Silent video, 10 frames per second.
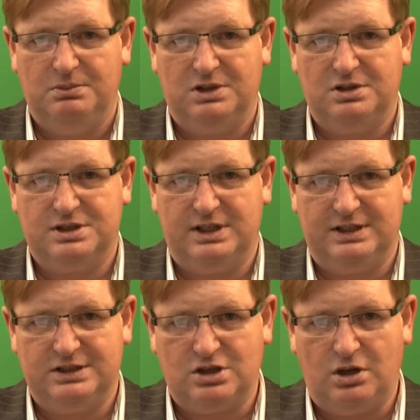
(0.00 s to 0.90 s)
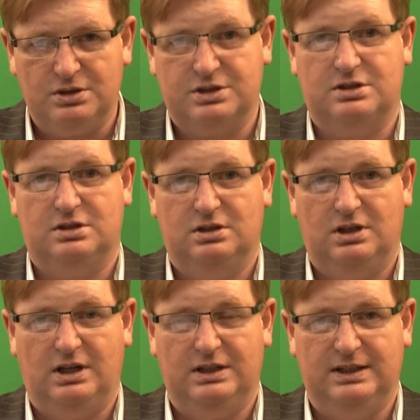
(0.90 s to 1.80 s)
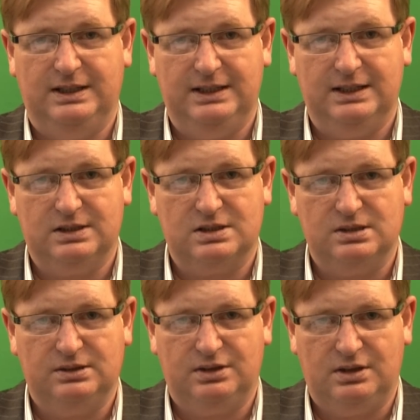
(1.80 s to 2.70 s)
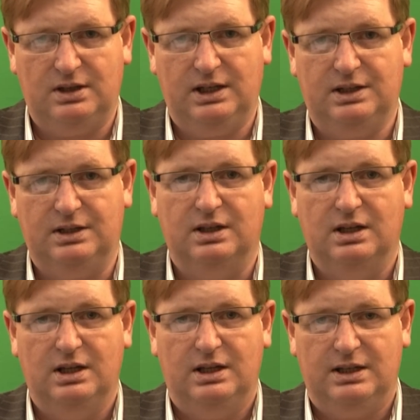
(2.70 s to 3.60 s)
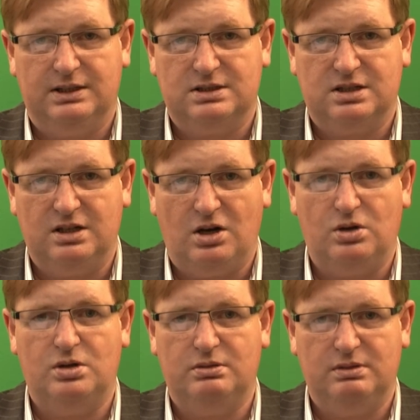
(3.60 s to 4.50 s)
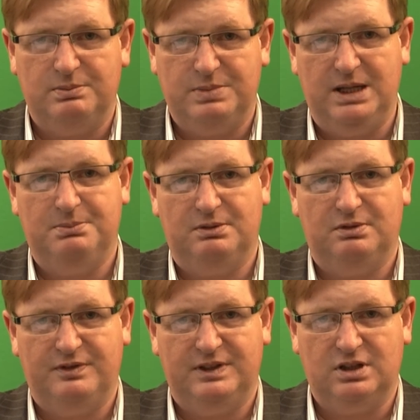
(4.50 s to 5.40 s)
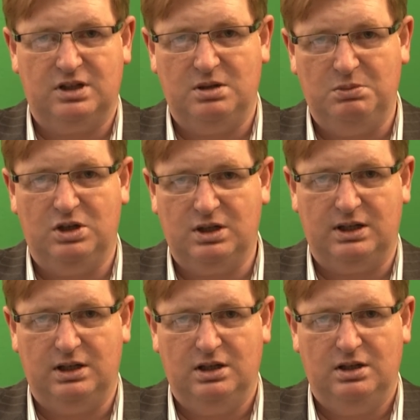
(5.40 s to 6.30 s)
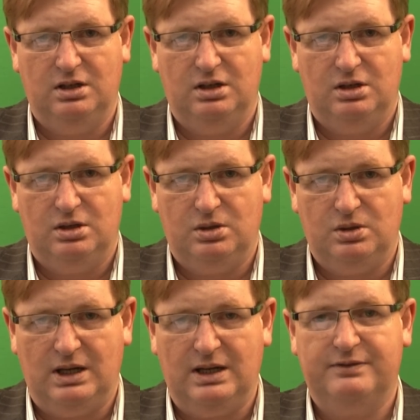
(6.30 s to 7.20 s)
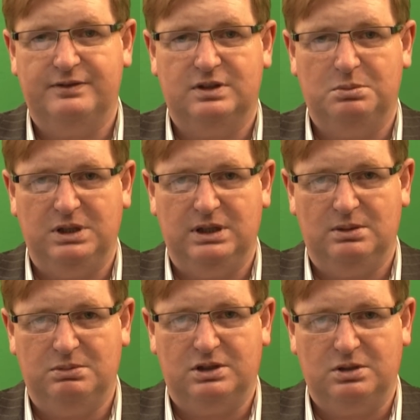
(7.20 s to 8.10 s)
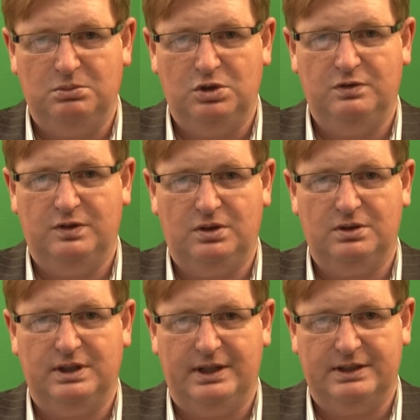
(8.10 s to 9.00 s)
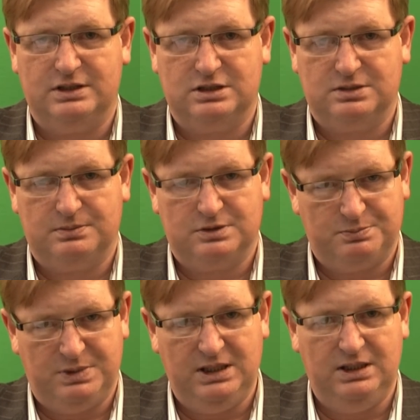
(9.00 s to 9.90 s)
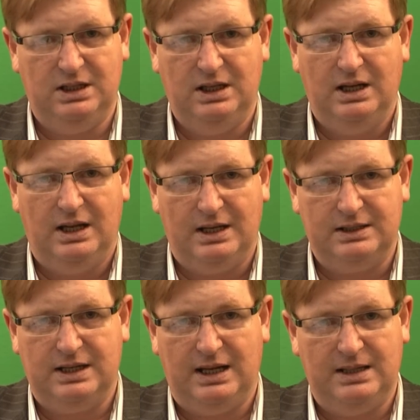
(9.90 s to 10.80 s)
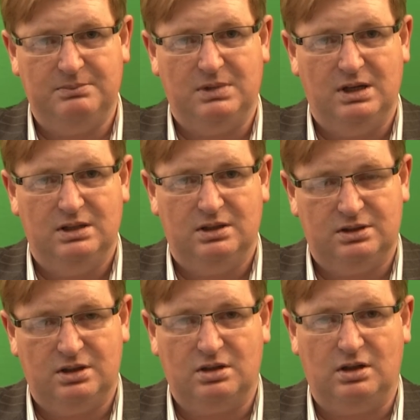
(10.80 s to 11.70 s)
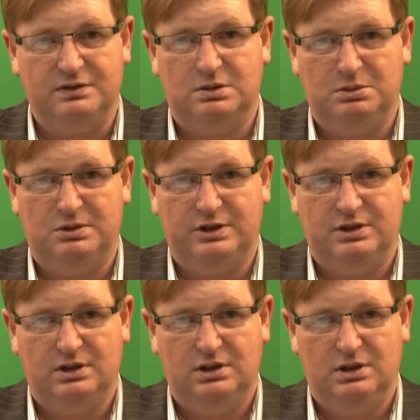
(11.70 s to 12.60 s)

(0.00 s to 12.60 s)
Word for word: because it is us, and they need to get this into their head, it is the ordinary people within the community who have to be able to move on at a speed and time that they're comfortable with.